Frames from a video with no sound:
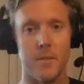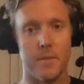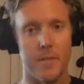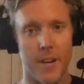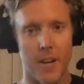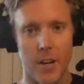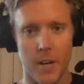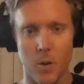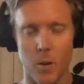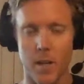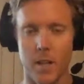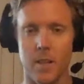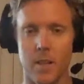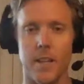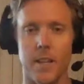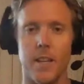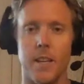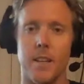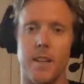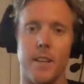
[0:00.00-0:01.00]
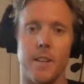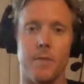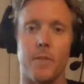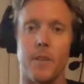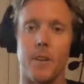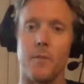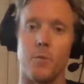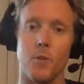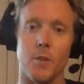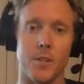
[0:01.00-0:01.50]
Very quickly,
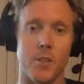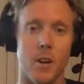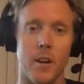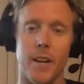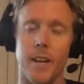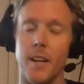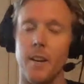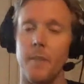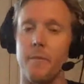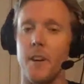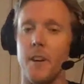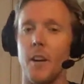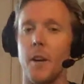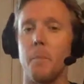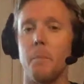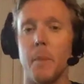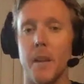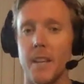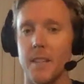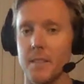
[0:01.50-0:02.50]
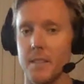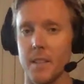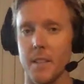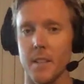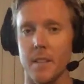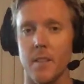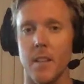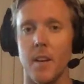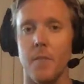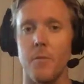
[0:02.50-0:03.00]
if we're starting at a very basic
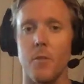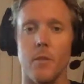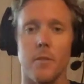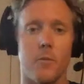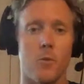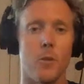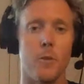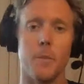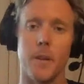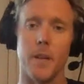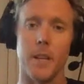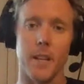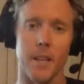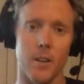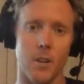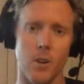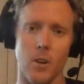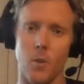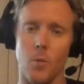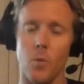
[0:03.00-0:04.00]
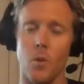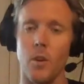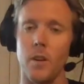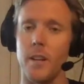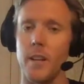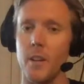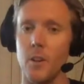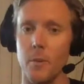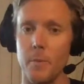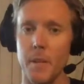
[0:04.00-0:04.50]
level, if we're a beginner or we're an
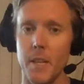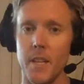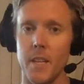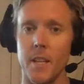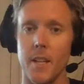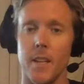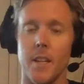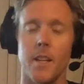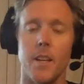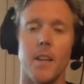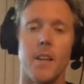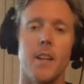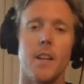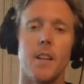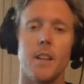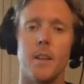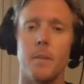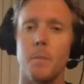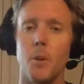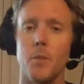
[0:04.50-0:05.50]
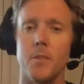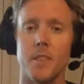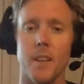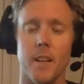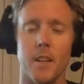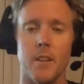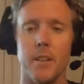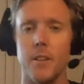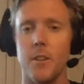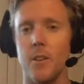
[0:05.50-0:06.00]
intermediate, then most
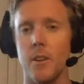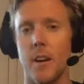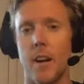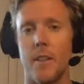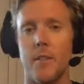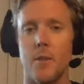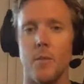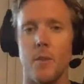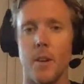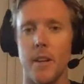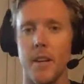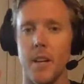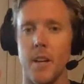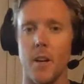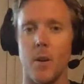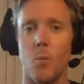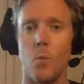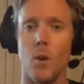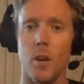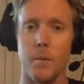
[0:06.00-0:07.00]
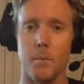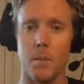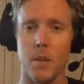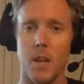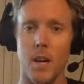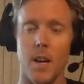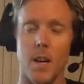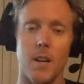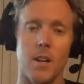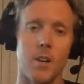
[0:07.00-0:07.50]
likely you're either running a 1
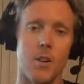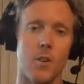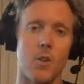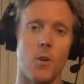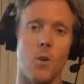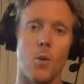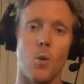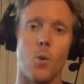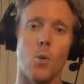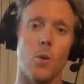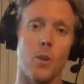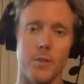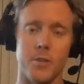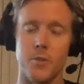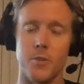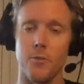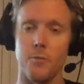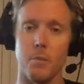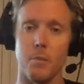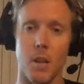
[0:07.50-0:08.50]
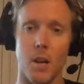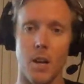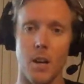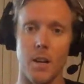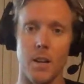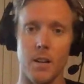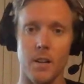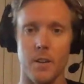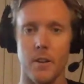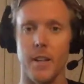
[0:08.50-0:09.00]
block or a 2 block.
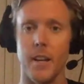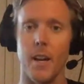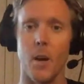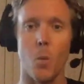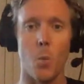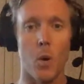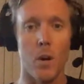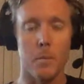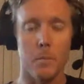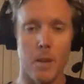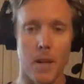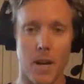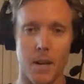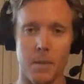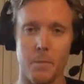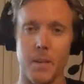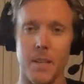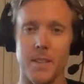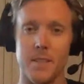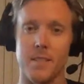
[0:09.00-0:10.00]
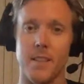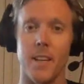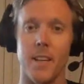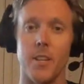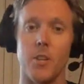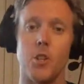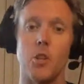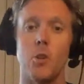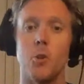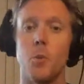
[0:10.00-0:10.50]
Okay, a 1 block means that
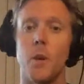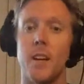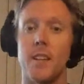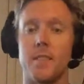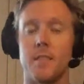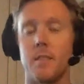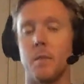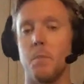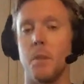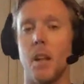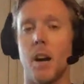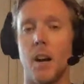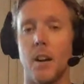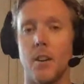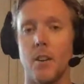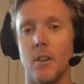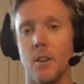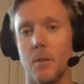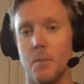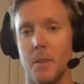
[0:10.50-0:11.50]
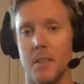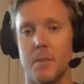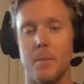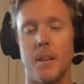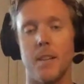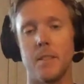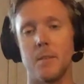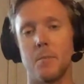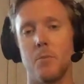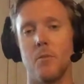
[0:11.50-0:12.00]
you as the blocker are
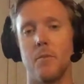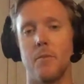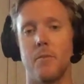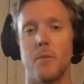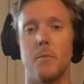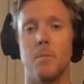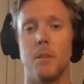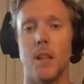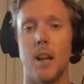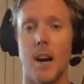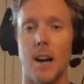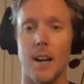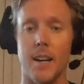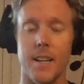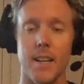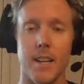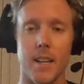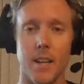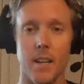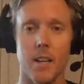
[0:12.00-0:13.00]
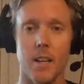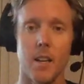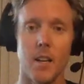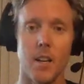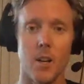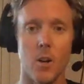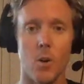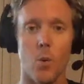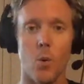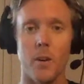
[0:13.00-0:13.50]
responsible for blocking
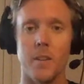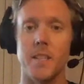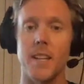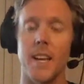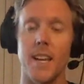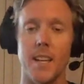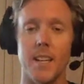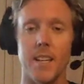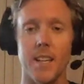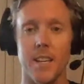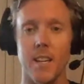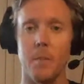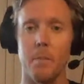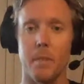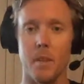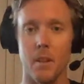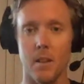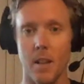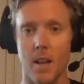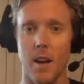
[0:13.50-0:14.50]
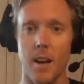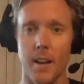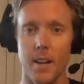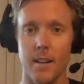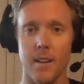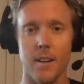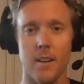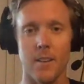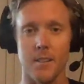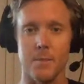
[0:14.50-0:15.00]
or taking up the line.
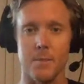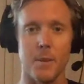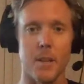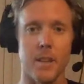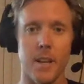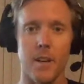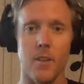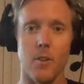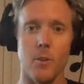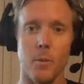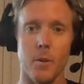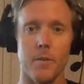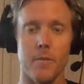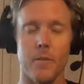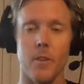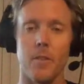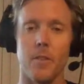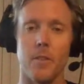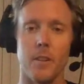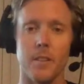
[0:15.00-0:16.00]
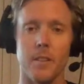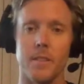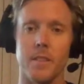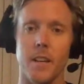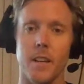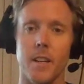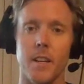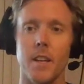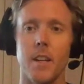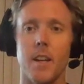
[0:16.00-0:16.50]
I'll explain that a little bit further in a
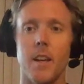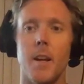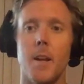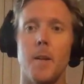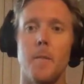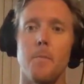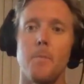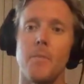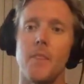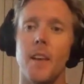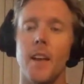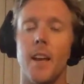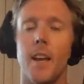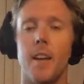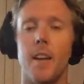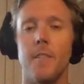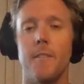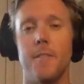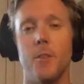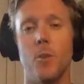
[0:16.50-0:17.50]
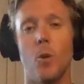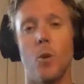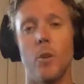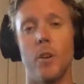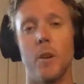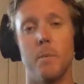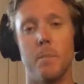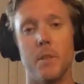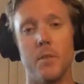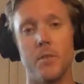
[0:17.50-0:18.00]
second. And if you hold
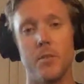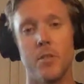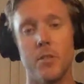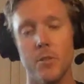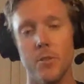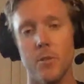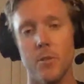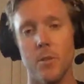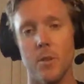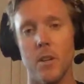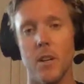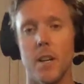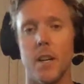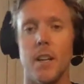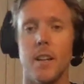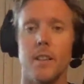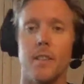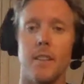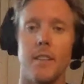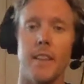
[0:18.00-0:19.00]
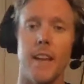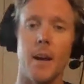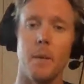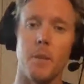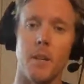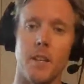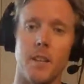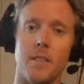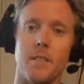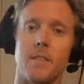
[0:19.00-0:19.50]
up a 2, then that
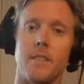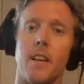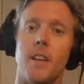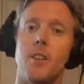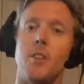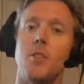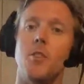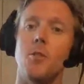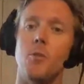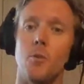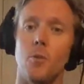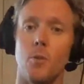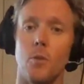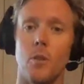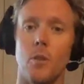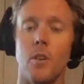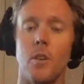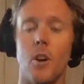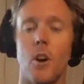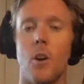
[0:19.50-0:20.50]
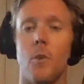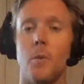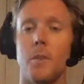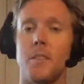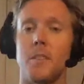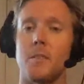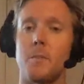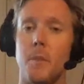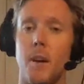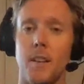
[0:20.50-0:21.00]
means that you are
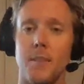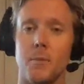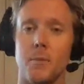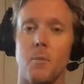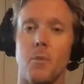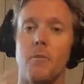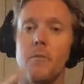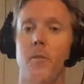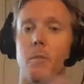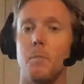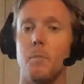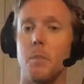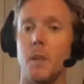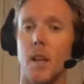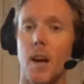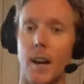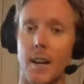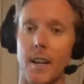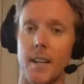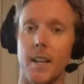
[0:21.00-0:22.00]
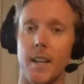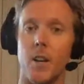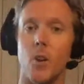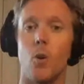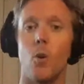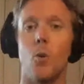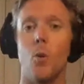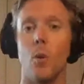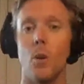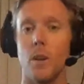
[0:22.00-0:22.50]
responsible for blocking
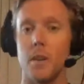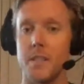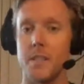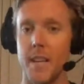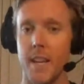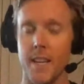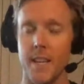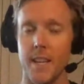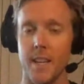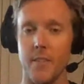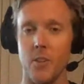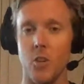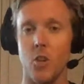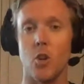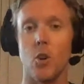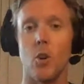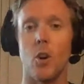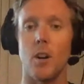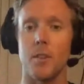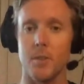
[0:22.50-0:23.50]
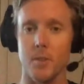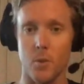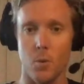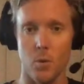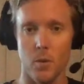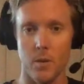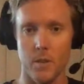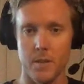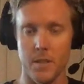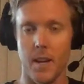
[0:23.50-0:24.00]
or taking the
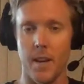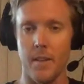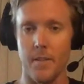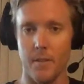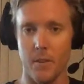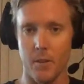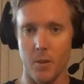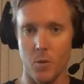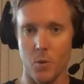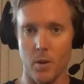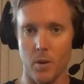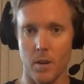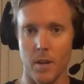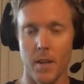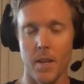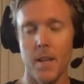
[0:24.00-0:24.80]
cross-court side of the court.